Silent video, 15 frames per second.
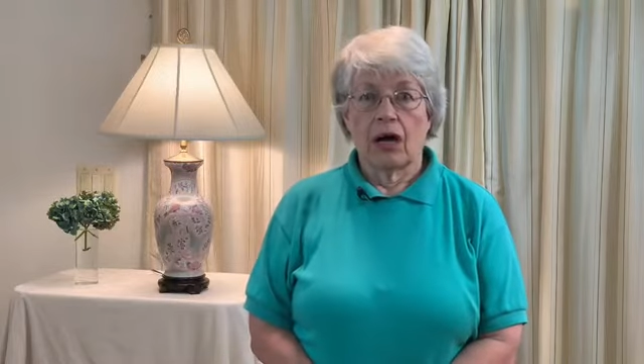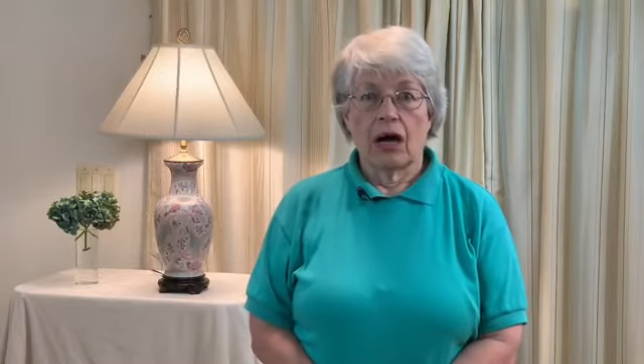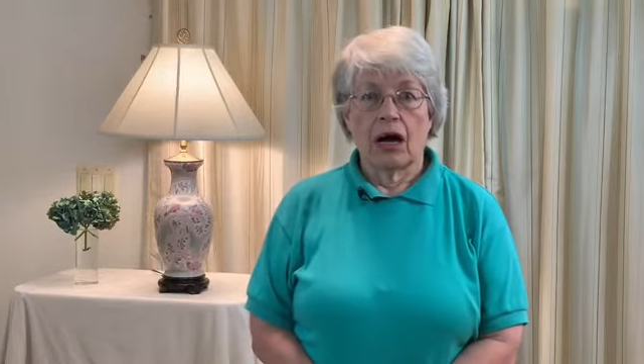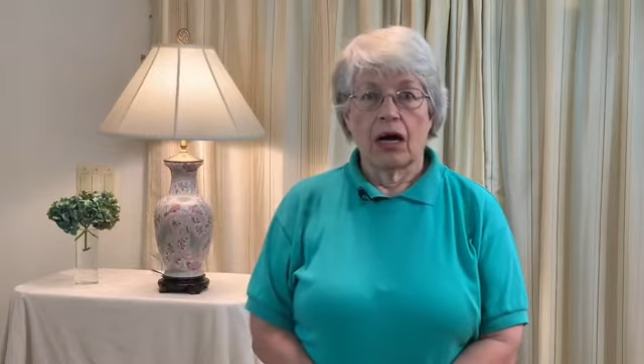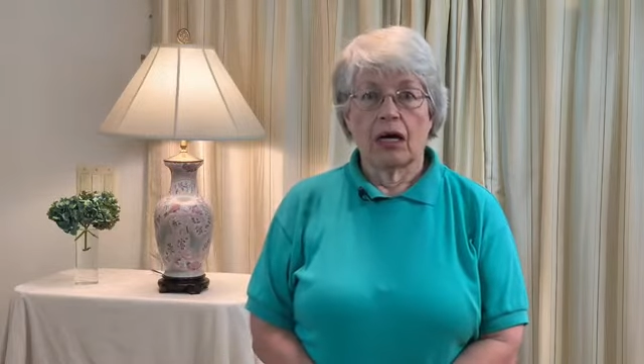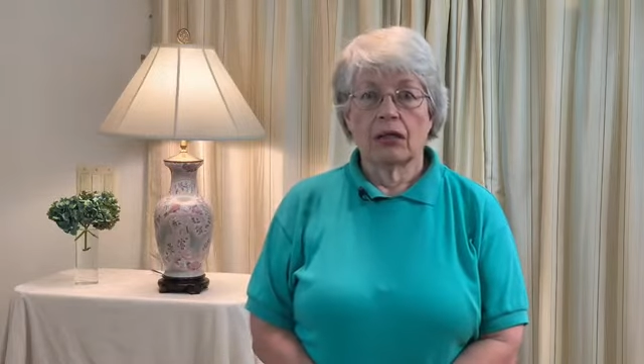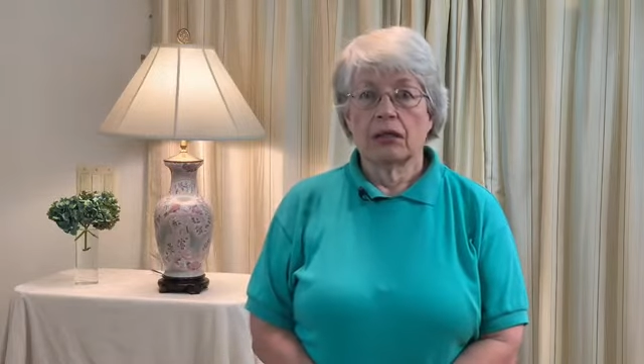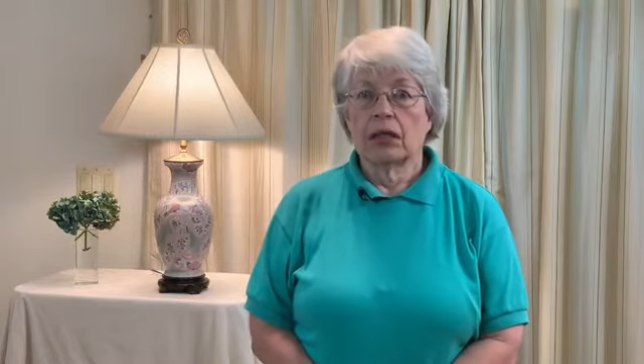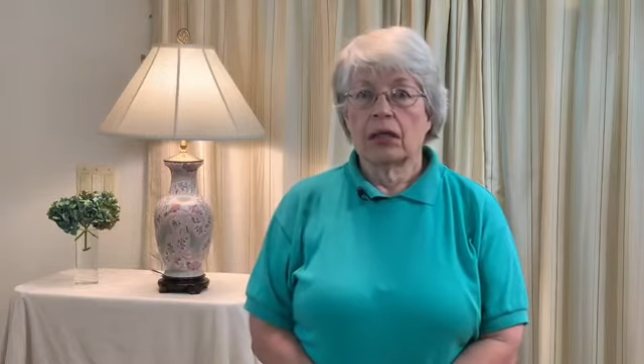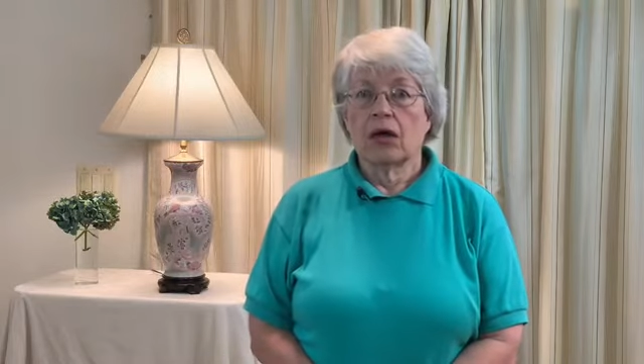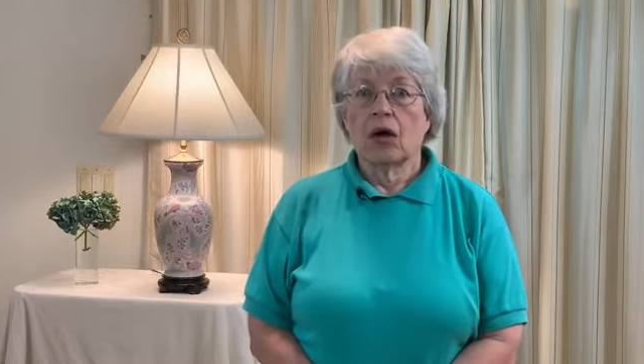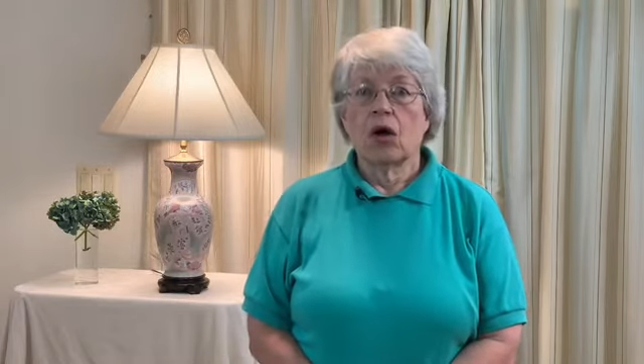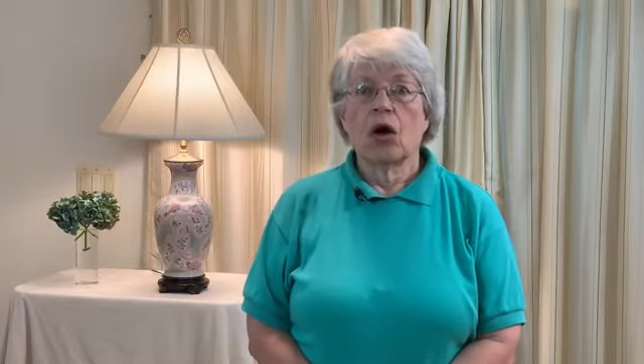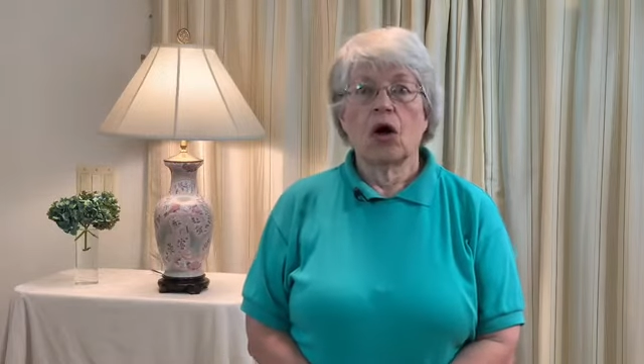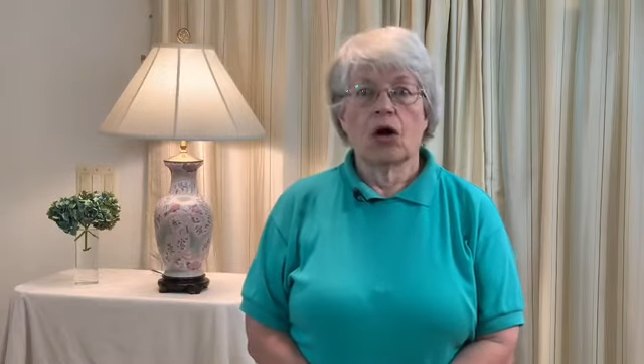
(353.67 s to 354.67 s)
are
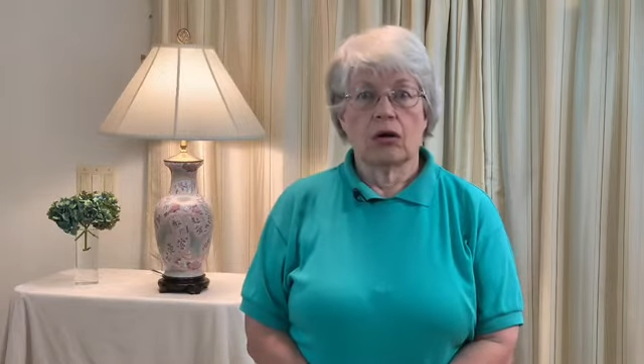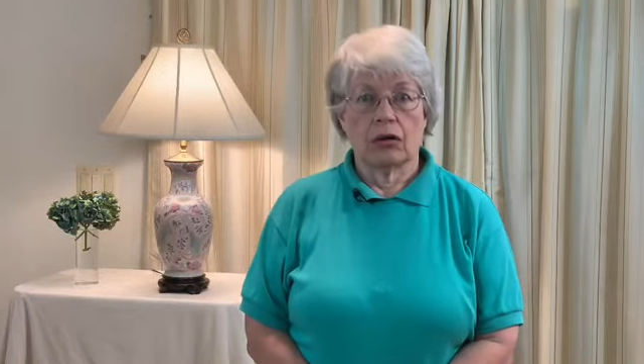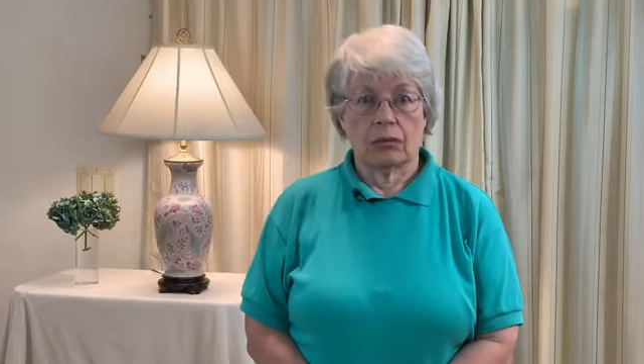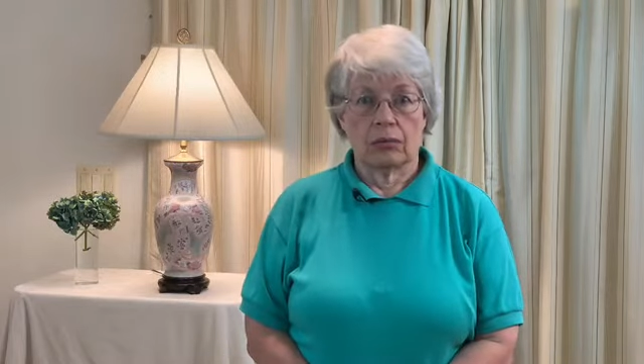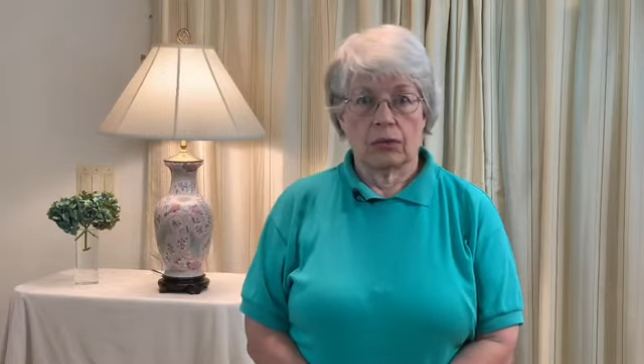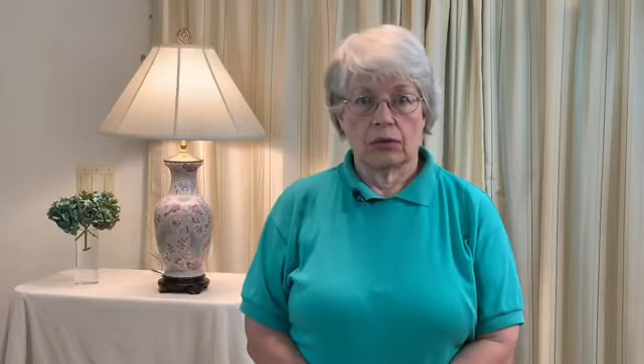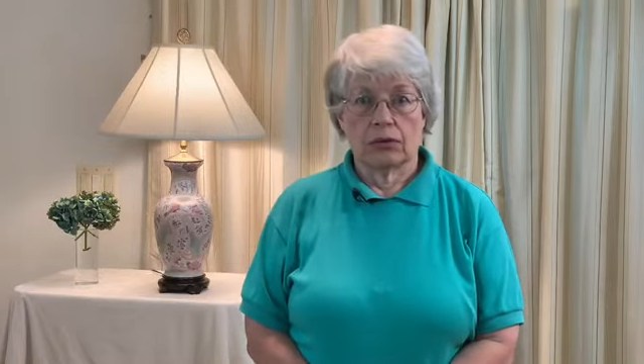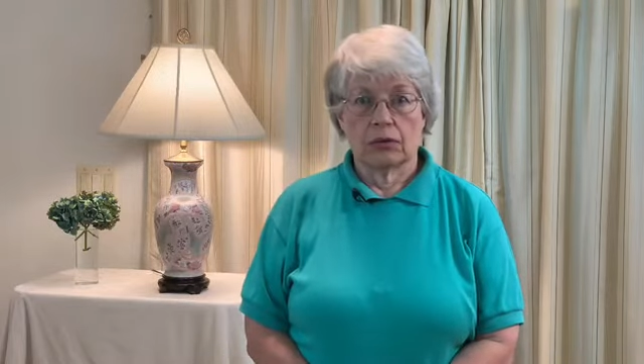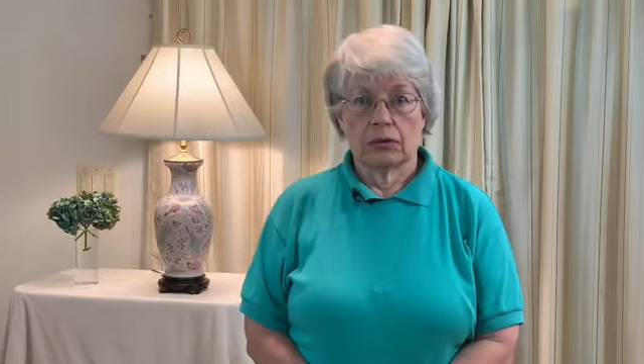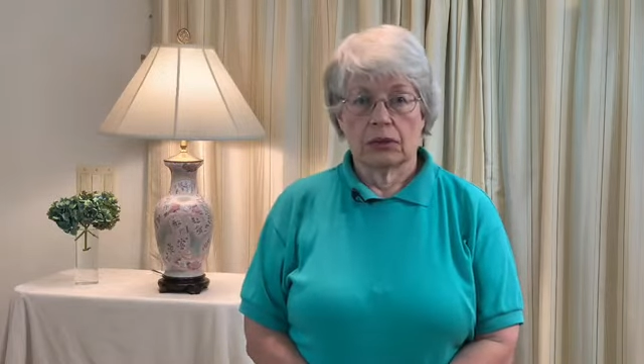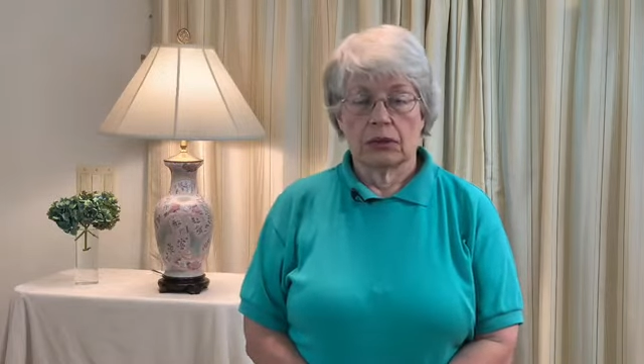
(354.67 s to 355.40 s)
horrible,